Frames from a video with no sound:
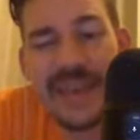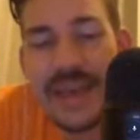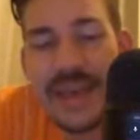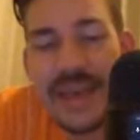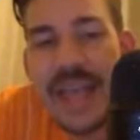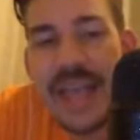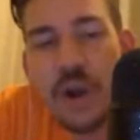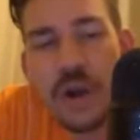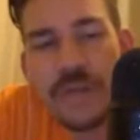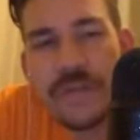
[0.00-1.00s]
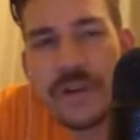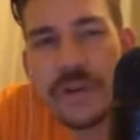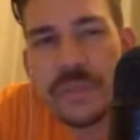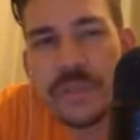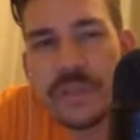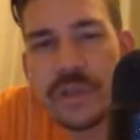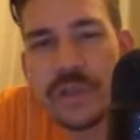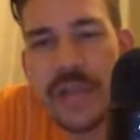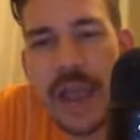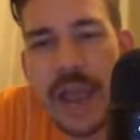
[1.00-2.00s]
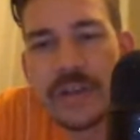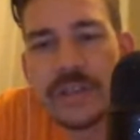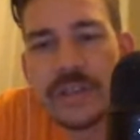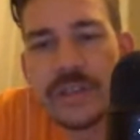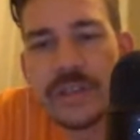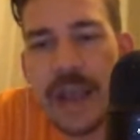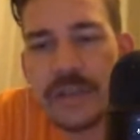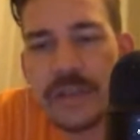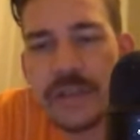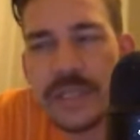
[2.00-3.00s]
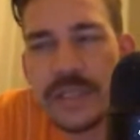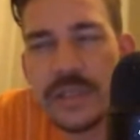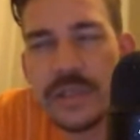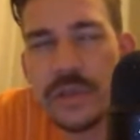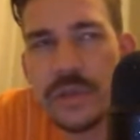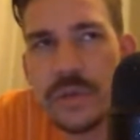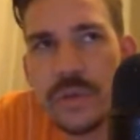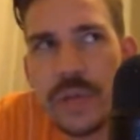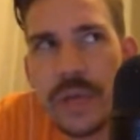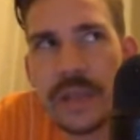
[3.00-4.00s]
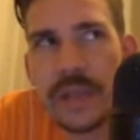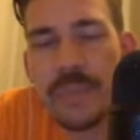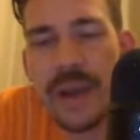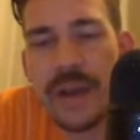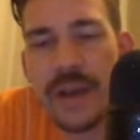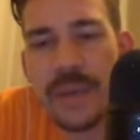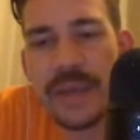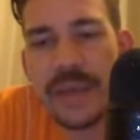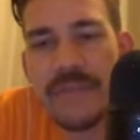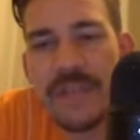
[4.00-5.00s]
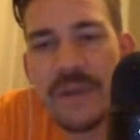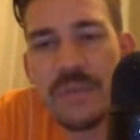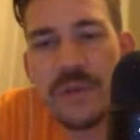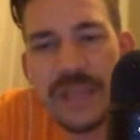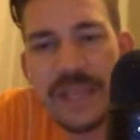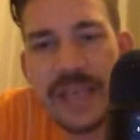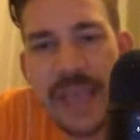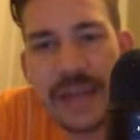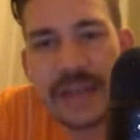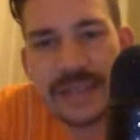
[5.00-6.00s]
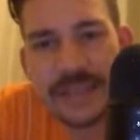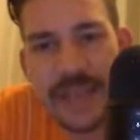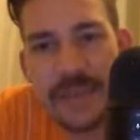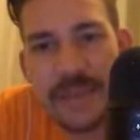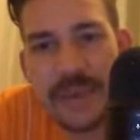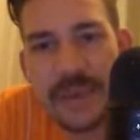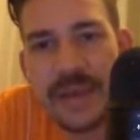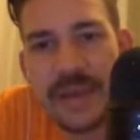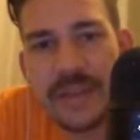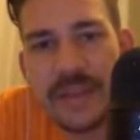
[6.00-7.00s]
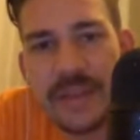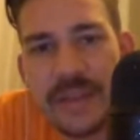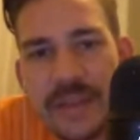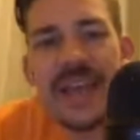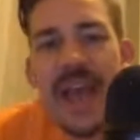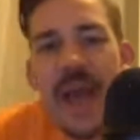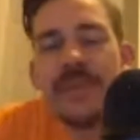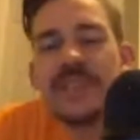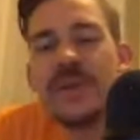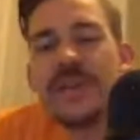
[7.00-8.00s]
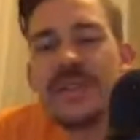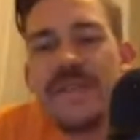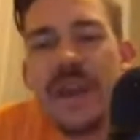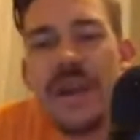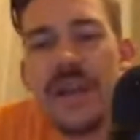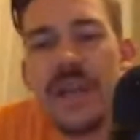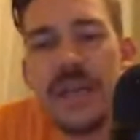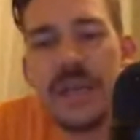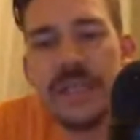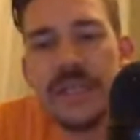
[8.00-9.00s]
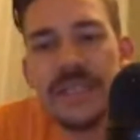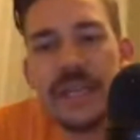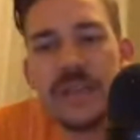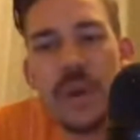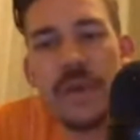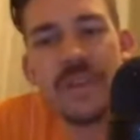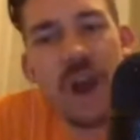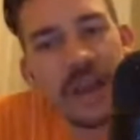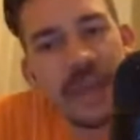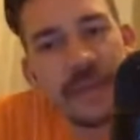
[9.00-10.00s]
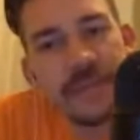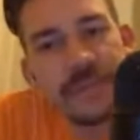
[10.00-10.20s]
it's hard for certain actors and actresses to do like the biopic if they really can't escape Emma Stone has a very distinct way of talking.